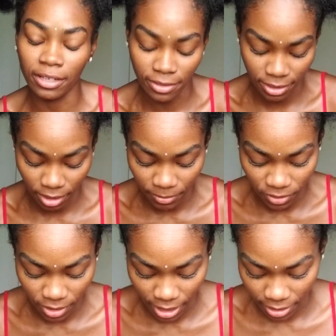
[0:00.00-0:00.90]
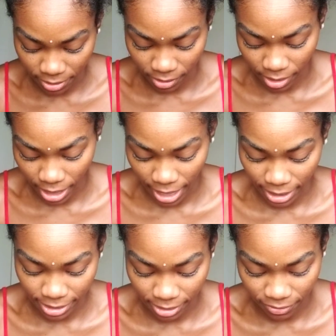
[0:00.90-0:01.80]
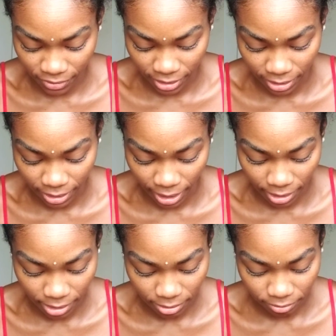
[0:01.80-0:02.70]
And some of you guys are actually feeling like